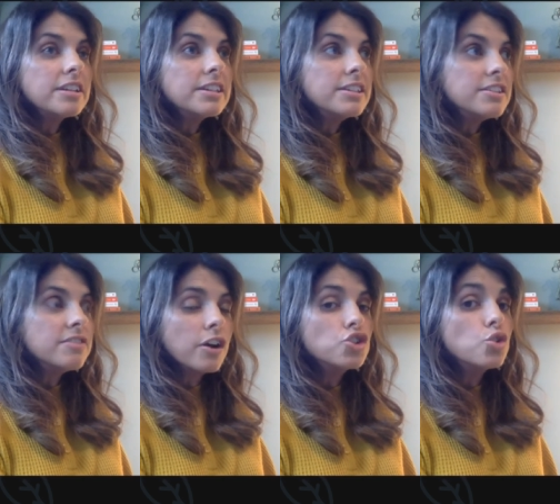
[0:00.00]

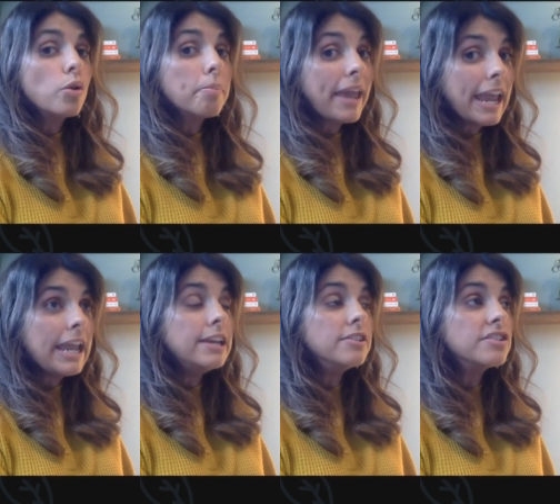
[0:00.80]
dysfunction or
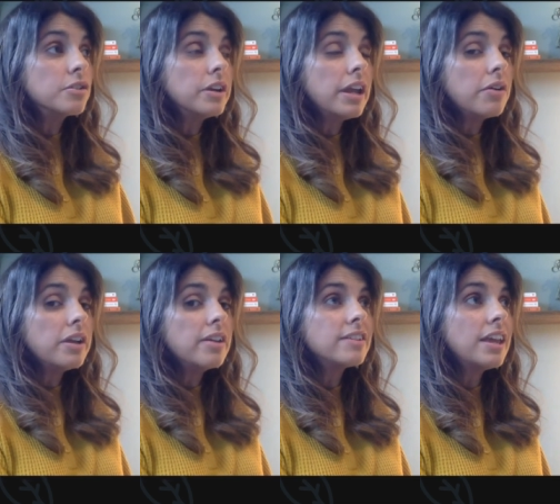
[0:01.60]
pain in certain
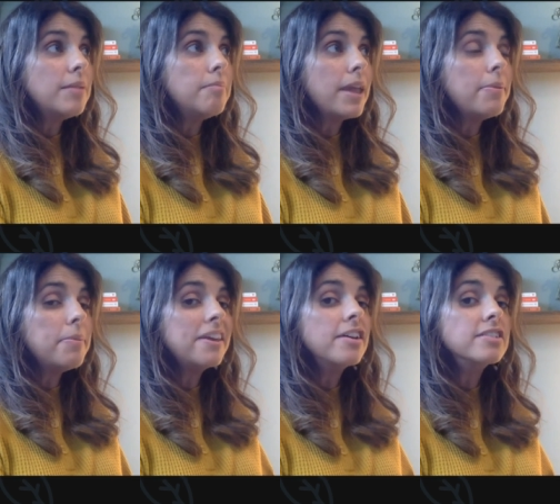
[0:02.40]
areas, it may be
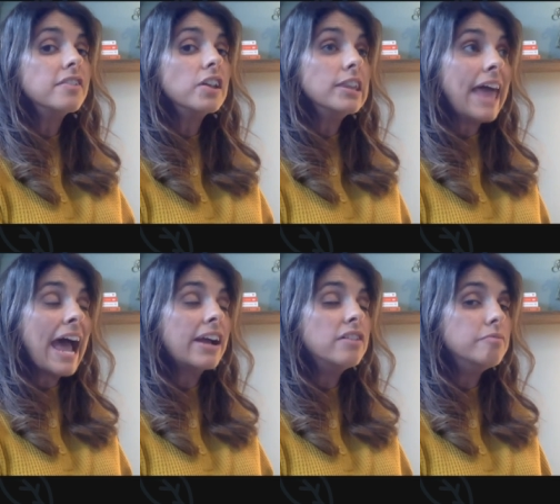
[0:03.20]
because of a
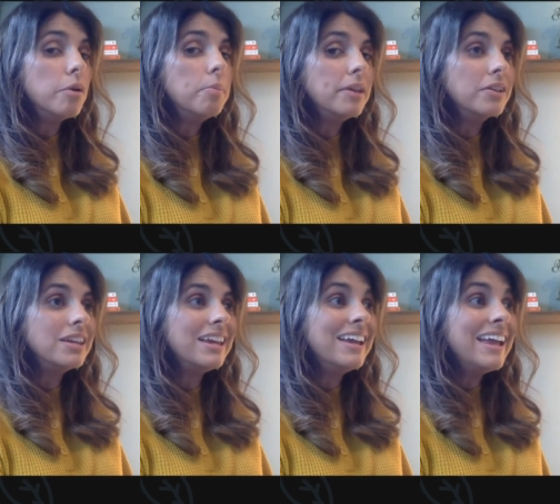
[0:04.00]
lack of
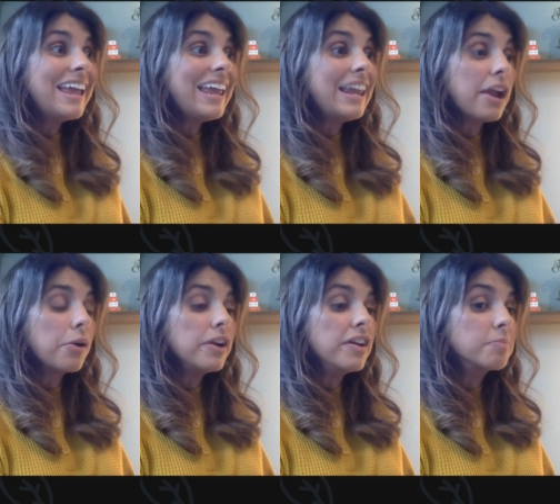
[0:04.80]
mobility in
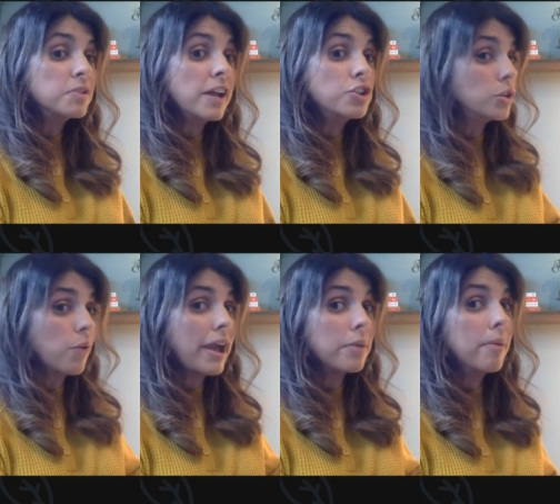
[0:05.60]
areas potentially
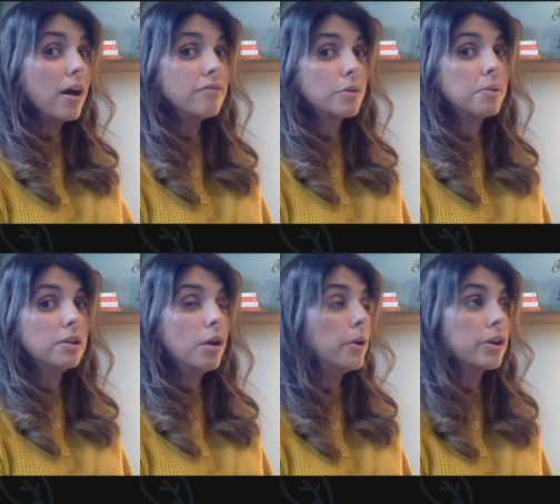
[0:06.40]
right above or
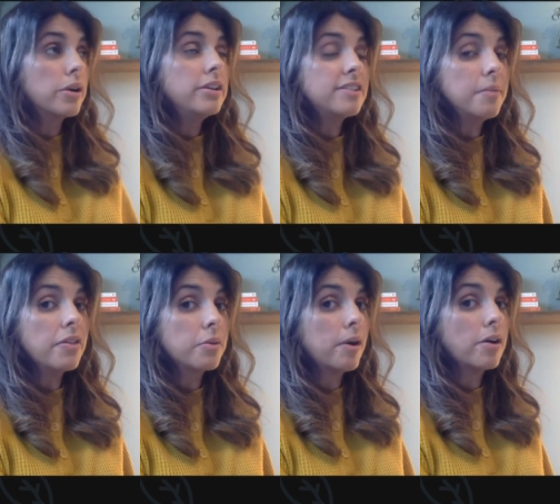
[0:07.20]
below it or in some
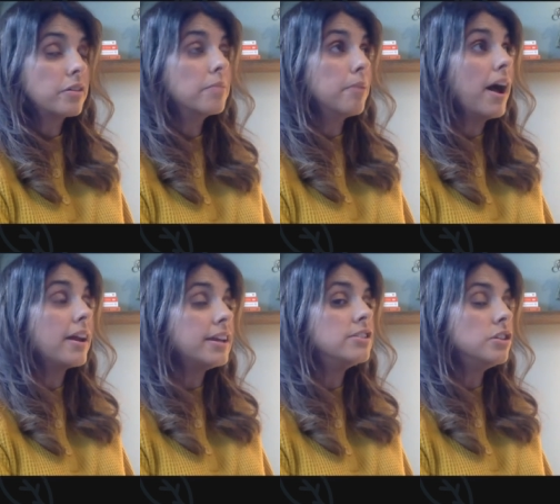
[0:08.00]
other part of the body
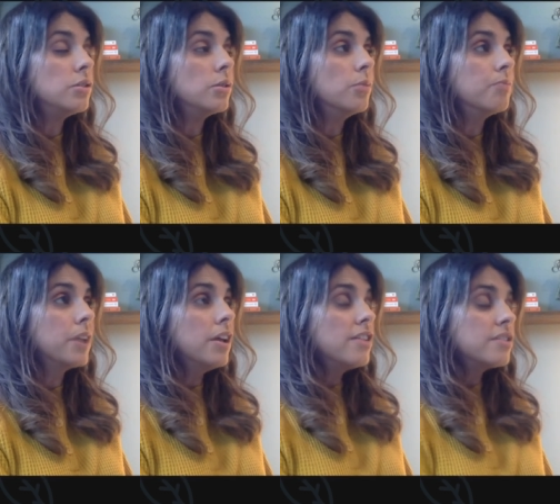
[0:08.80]
too.
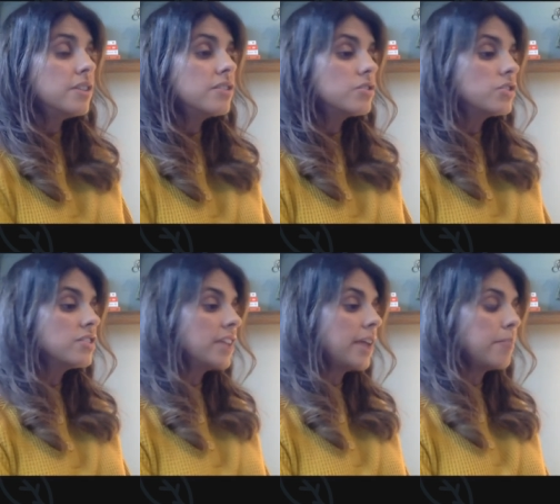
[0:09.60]
So these are just
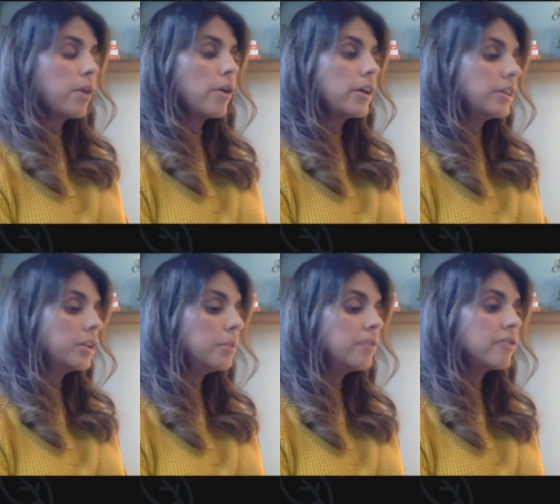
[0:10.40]
again borrowing a little
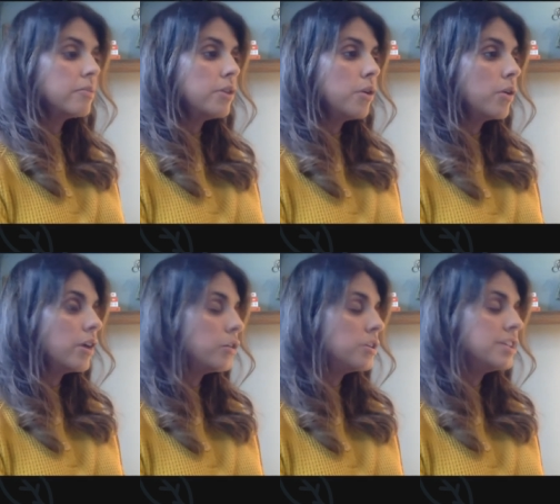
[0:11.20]
bit from yoga.
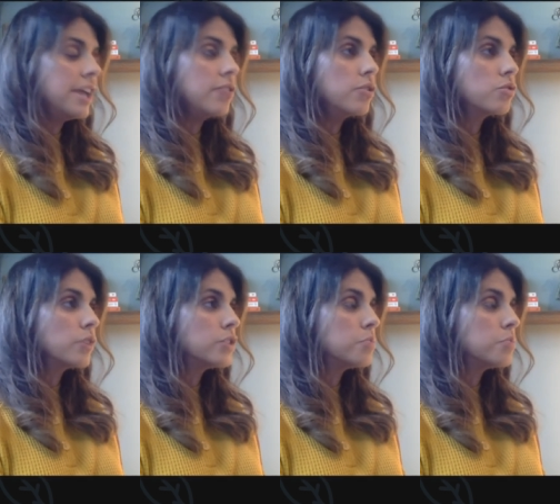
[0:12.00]
You can take those rich